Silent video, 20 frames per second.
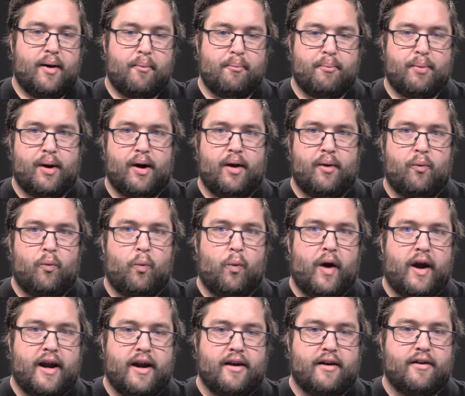but
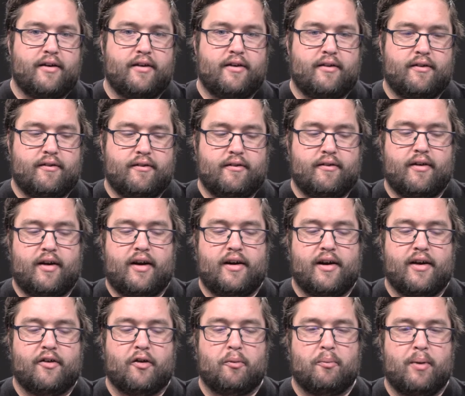wait
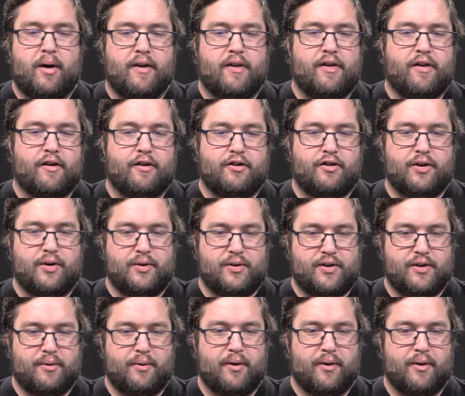another month or two